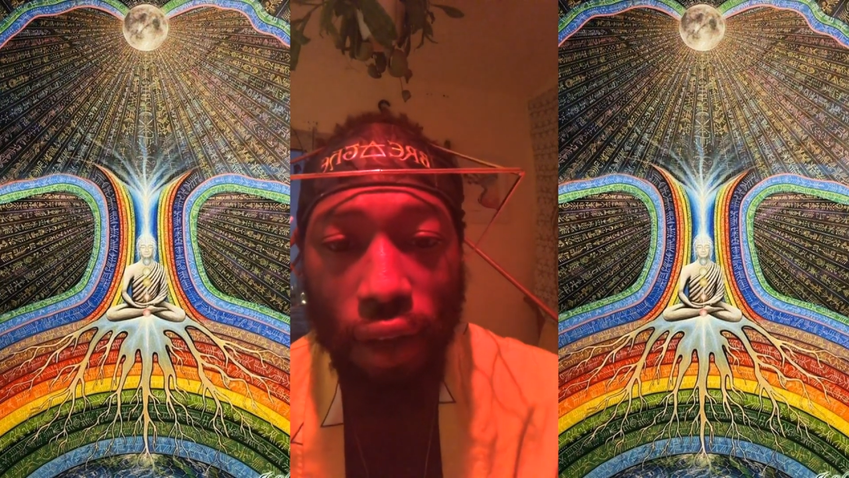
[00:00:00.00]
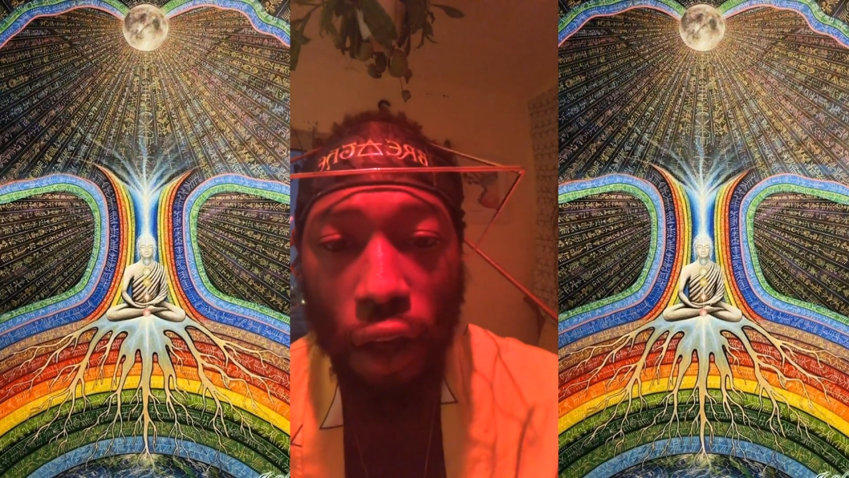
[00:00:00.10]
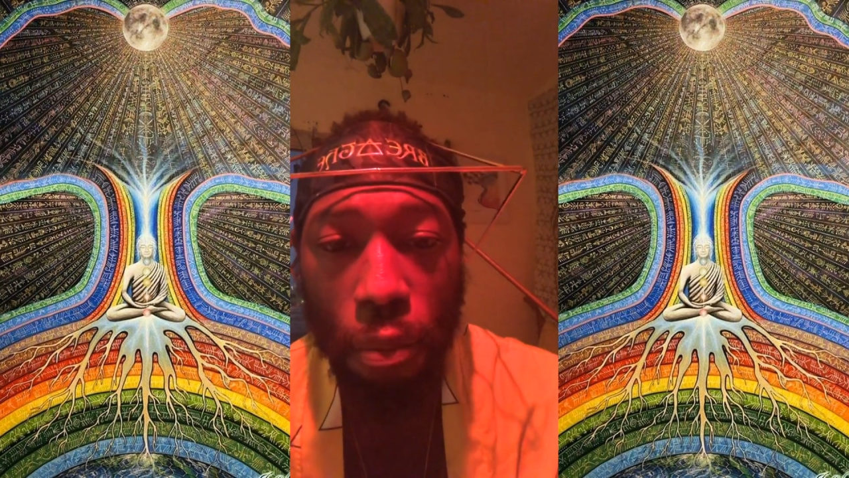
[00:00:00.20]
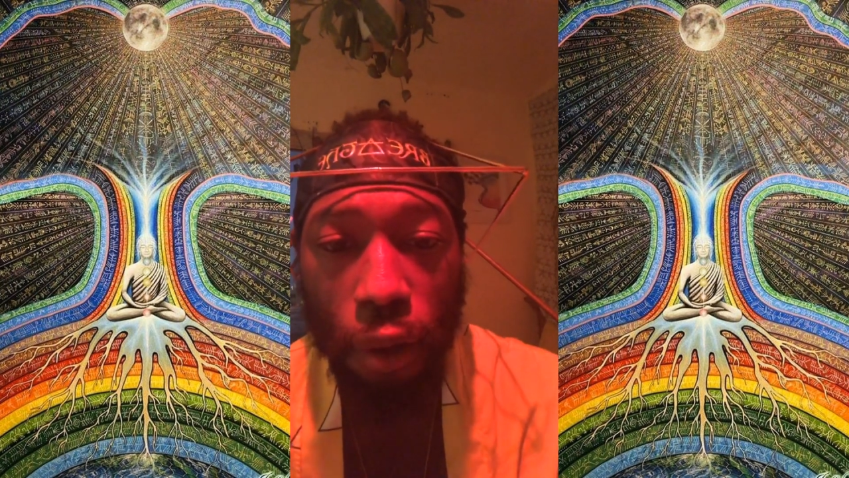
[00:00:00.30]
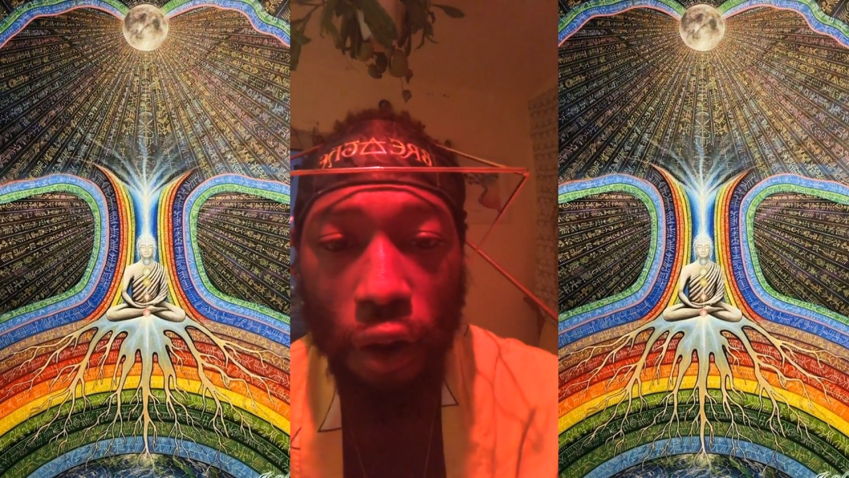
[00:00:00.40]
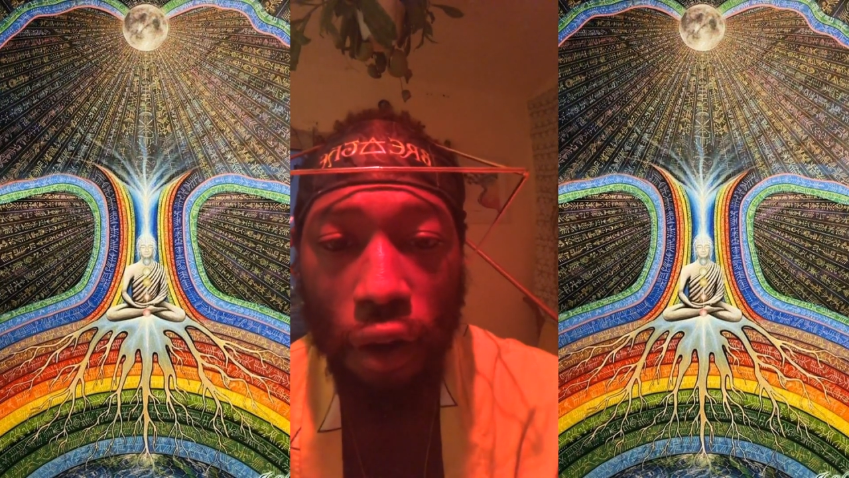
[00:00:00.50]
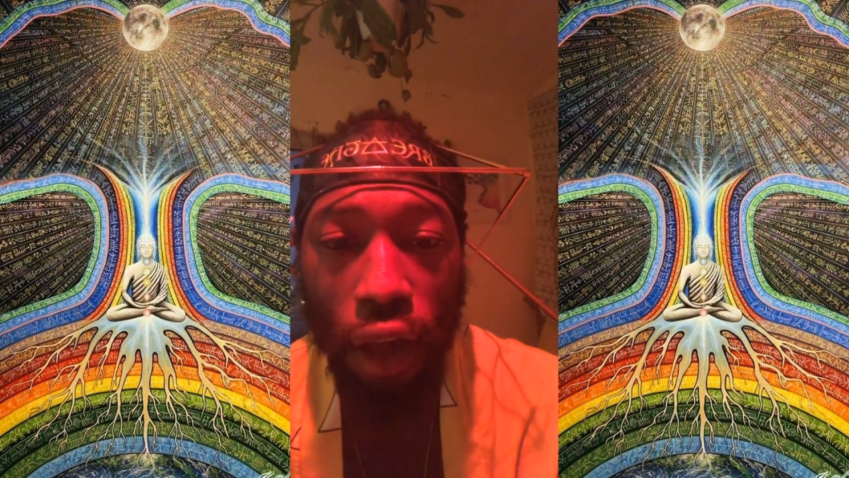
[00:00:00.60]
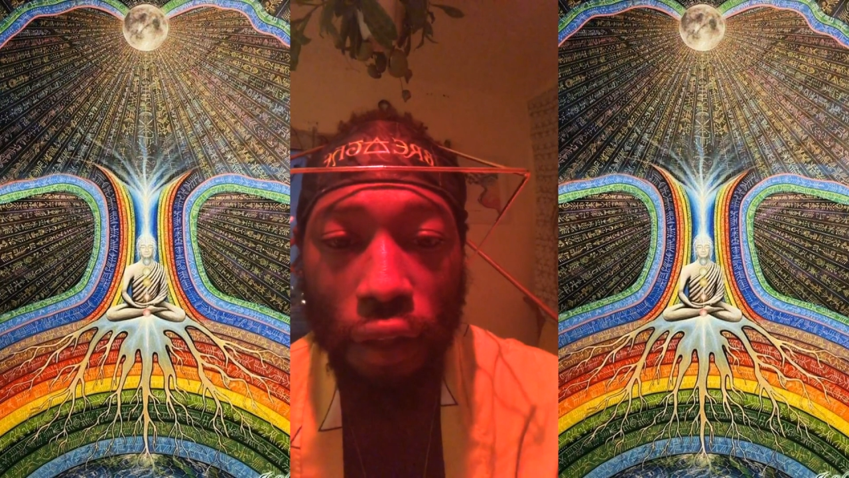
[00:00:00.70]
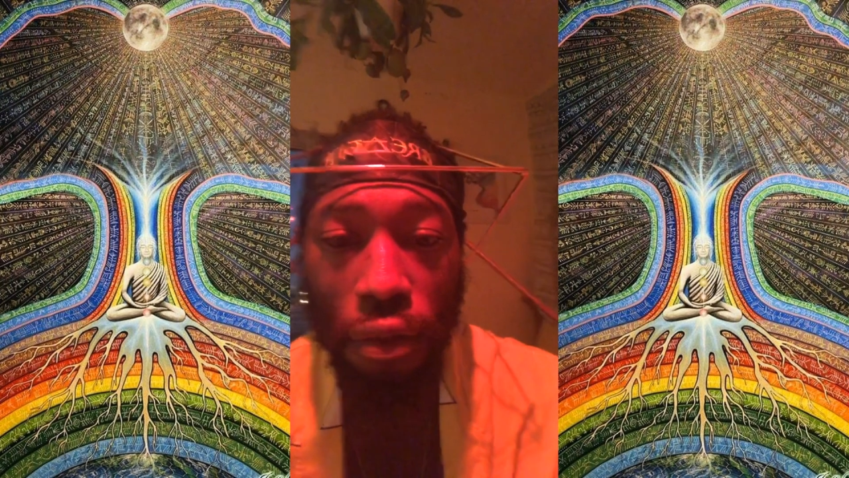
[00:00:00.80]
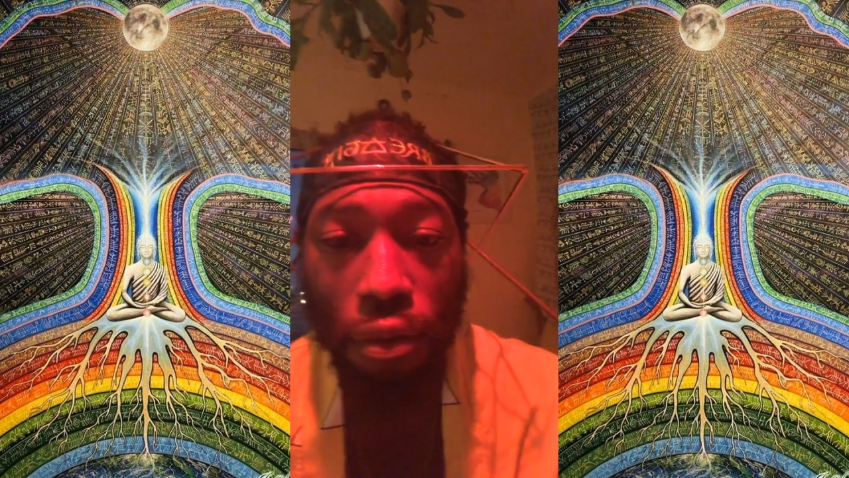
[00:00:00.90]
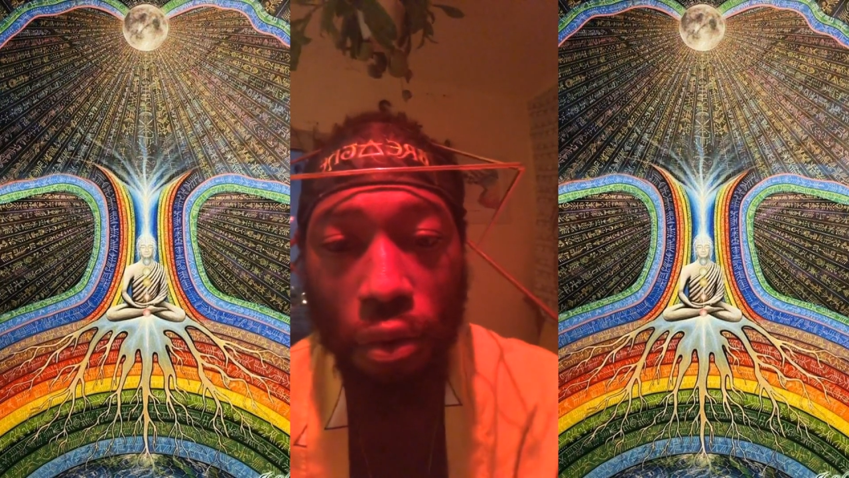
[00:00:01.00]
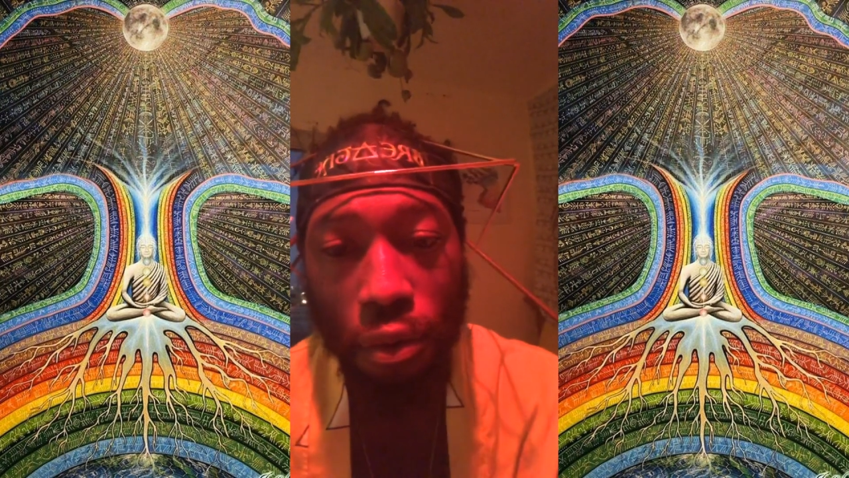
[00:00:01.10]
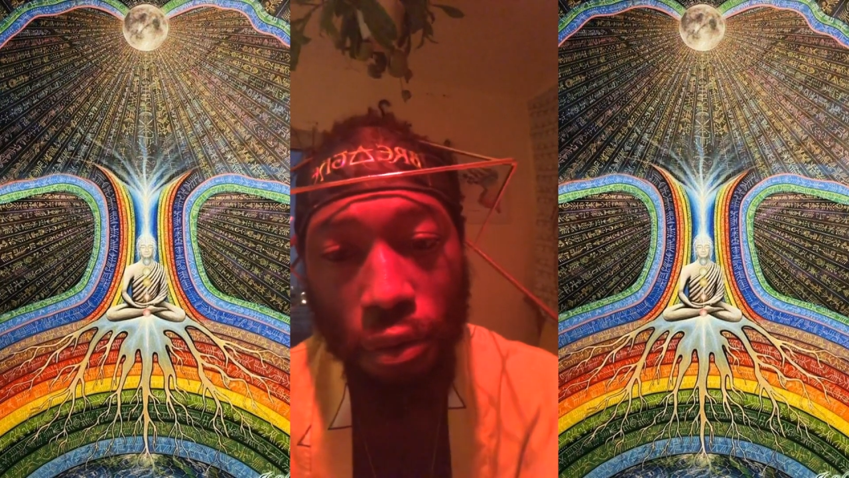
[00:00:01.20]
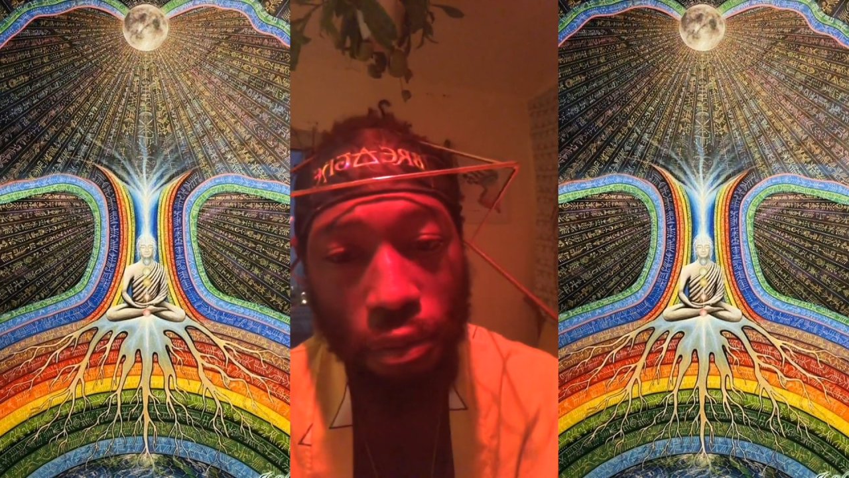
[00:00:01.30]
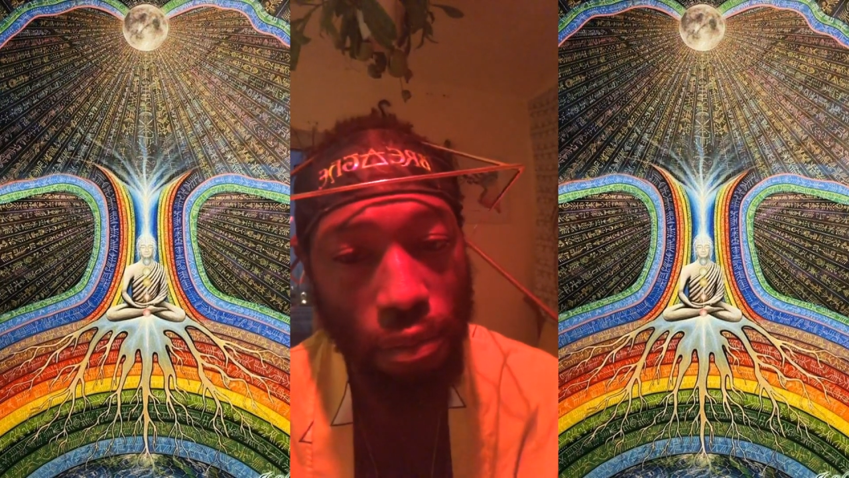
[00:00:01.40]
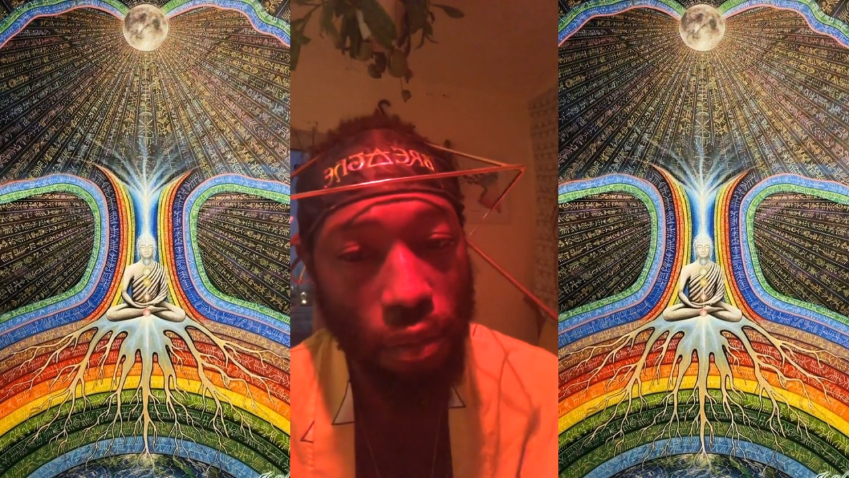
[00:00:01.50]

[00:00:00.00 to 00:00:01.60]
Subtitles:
helping her get through